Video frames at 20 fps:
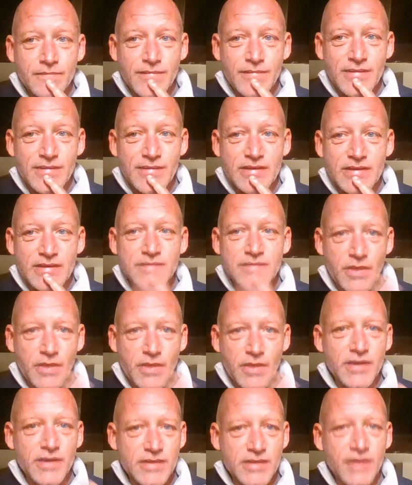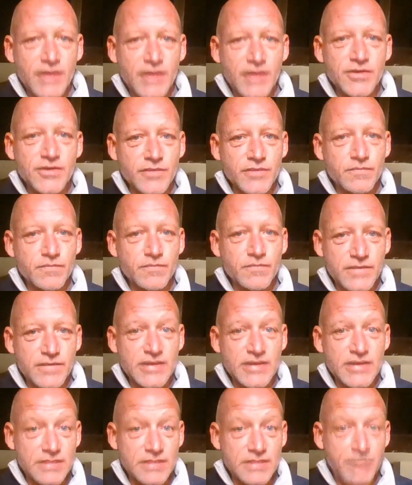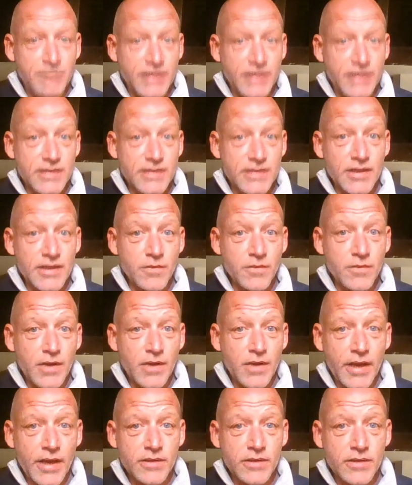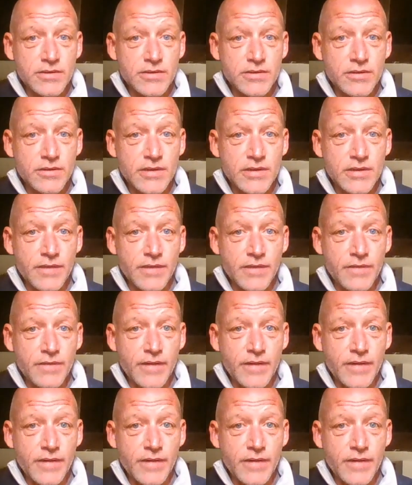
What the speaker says: it's my contention that this is basically what chaos looks like, right?